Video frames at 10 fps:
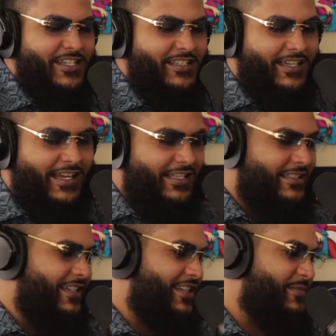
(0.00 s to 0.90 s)
man. The
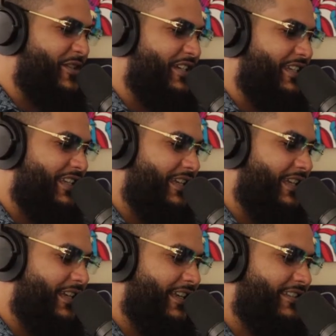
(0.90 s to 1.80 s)
holidays, bro.
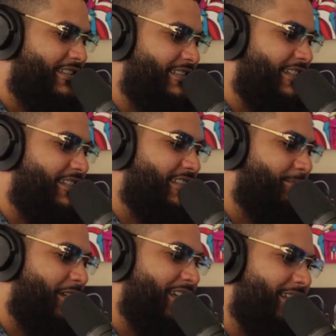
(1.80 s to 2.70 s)
it, it is the
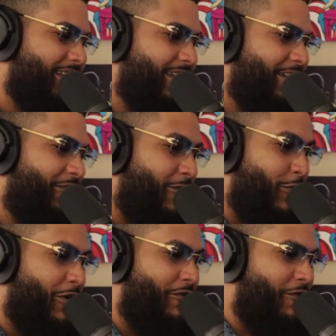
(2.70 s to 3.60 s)
season, man.
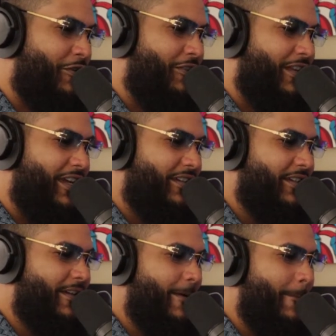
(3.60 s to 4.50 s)
For real, for real. Like,
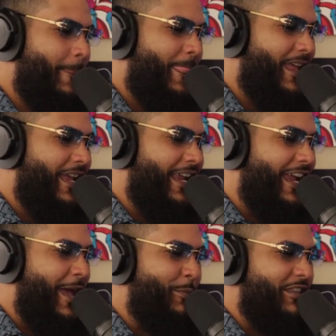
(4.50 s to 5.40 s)
and
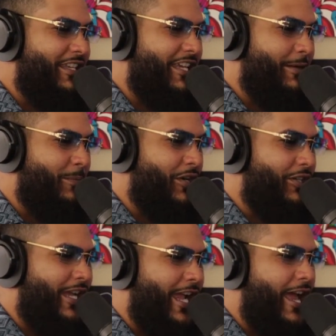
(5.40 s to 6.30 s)
it got me thinking,
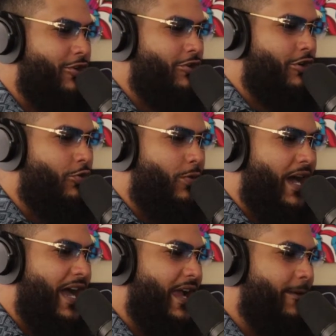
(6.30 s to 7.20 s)
bro. Like, I don't know
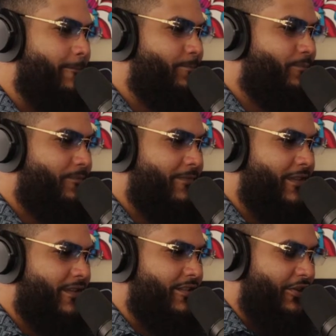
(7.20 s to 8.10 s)
why
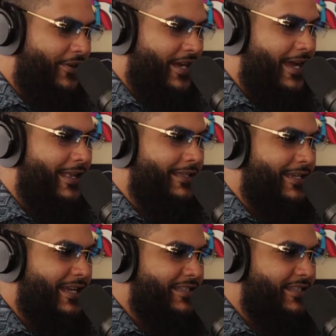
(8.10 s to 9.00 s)
during the
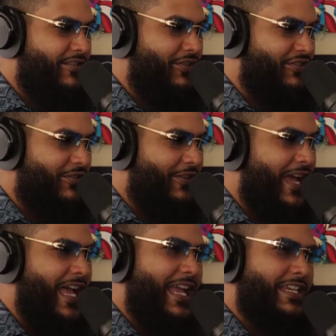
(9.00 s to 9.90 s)
holidays is also
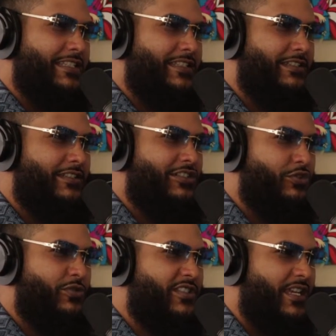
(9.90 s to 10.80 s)
the highest
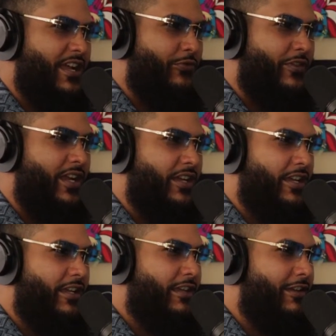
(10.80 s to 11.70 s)
suicide rate
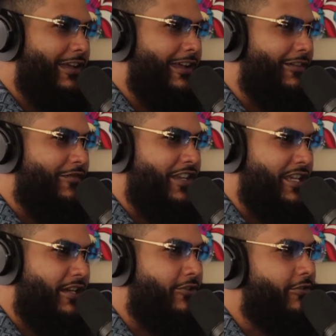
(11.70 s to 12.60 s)
of the
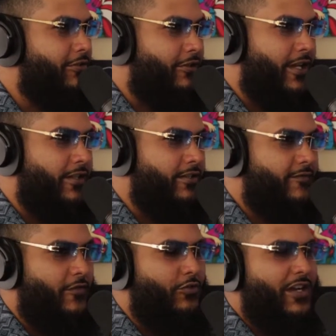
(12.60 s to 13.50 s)
year, like
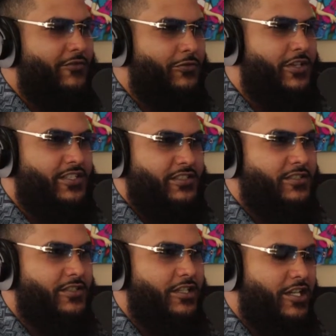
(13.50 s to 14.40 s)
for whatever reason.
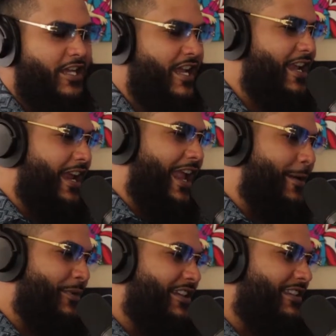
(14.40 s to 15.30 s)
Uh, and it
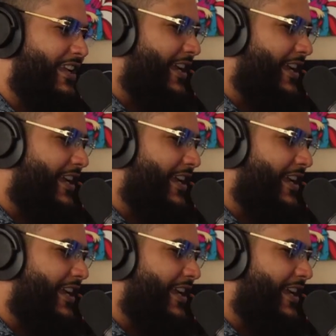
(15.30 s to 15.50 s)
got me to uh,